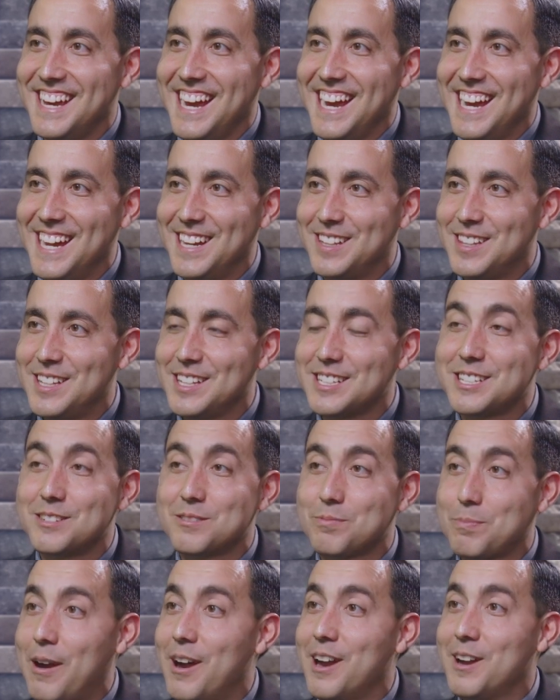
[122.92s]
and
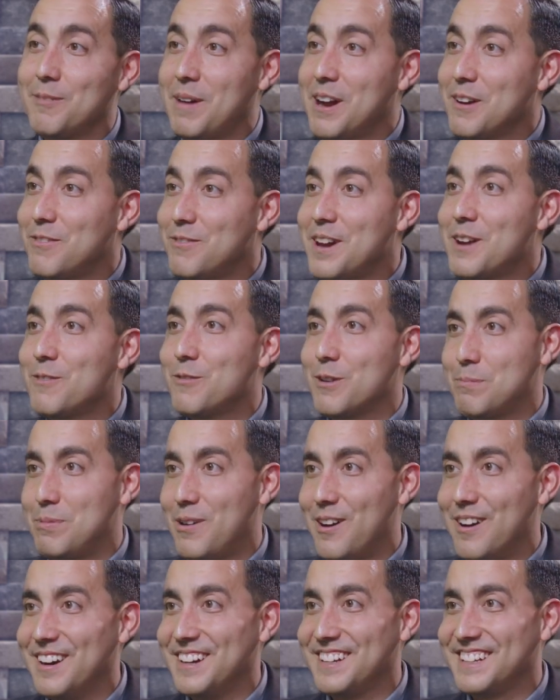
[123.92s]
this is probably my favorite
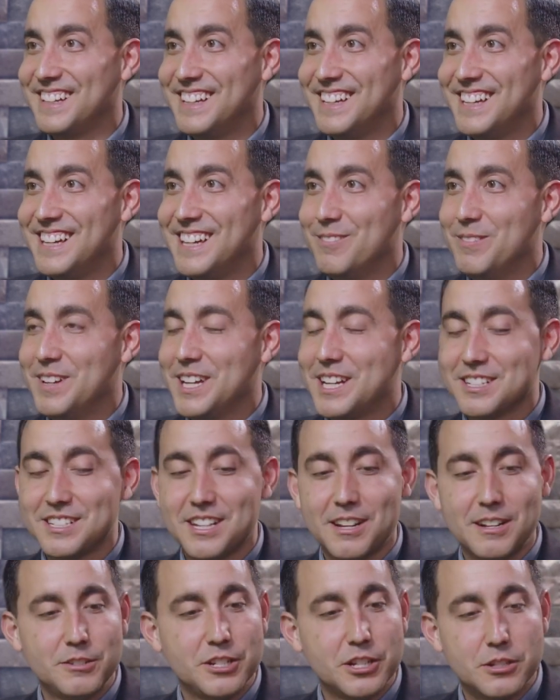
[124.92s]
part,
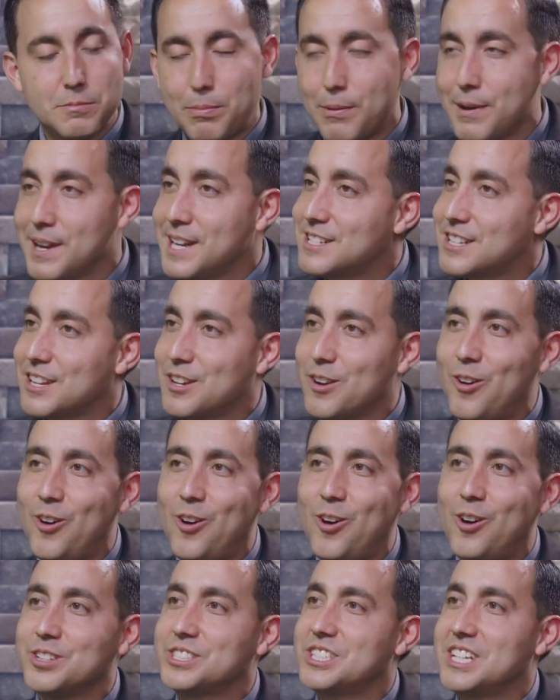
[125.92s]
because it just brings it
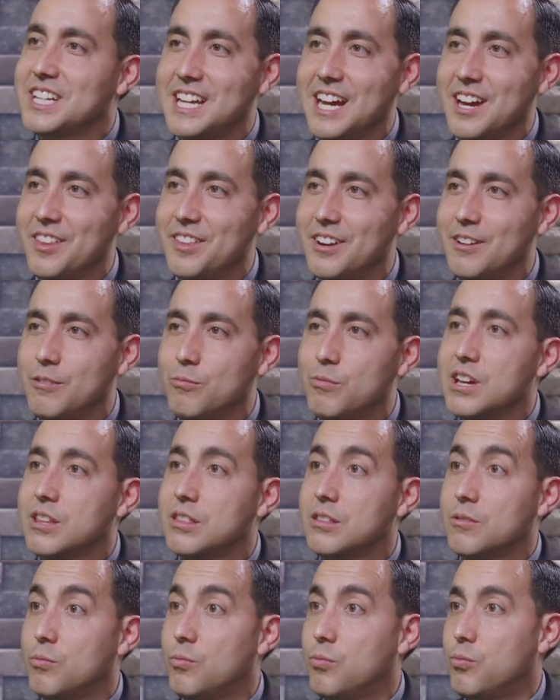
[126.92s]
all together
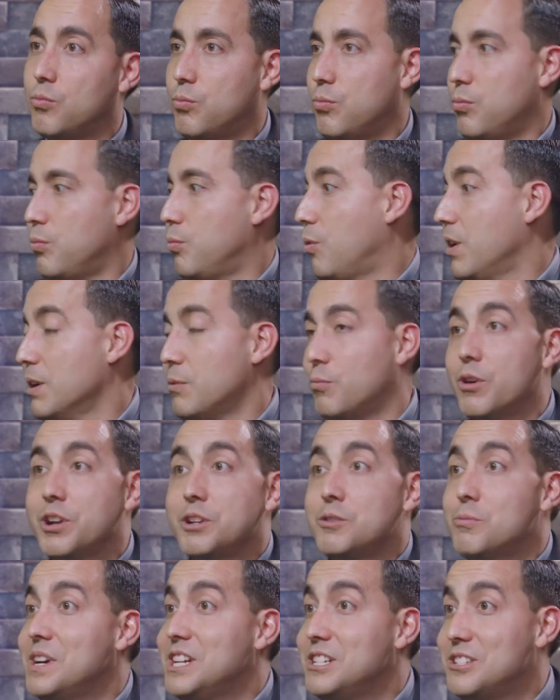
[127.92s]
with what,
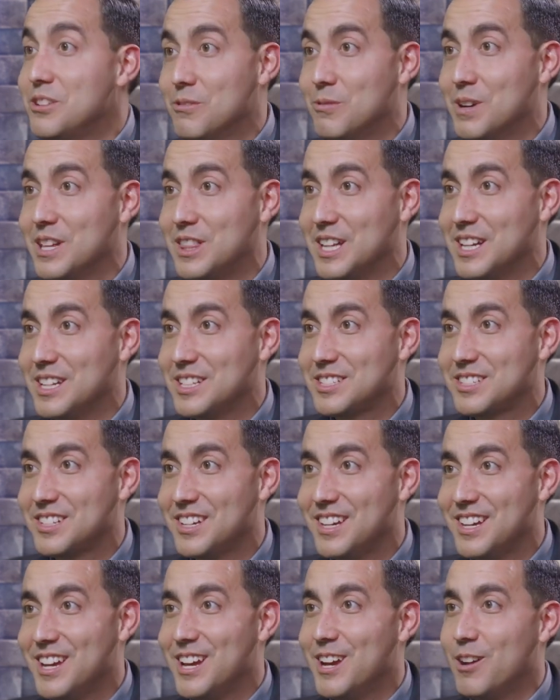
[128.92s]
what do we do with
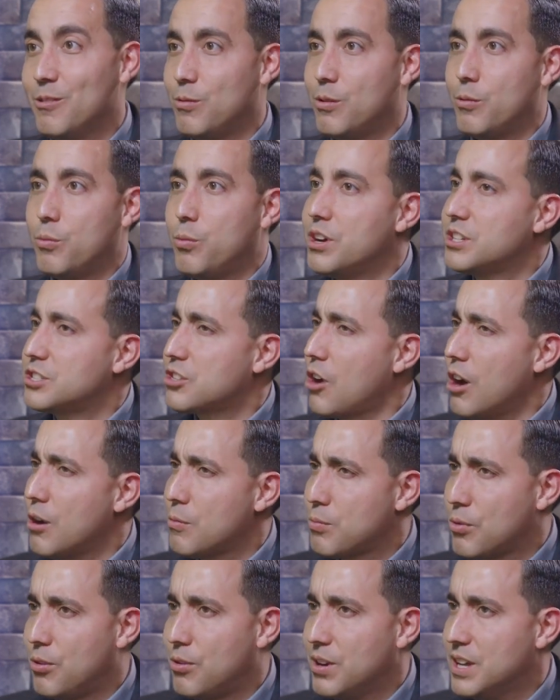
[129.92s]
this? Well, That's what's right.
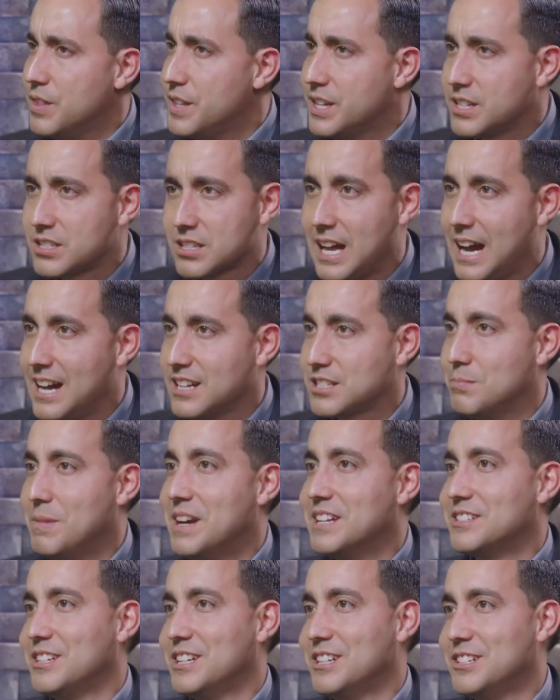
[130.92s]
our role in this last
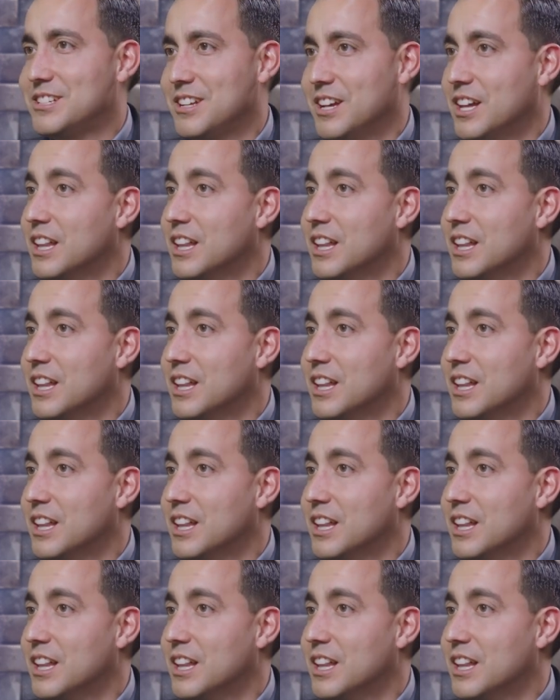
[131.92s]
message,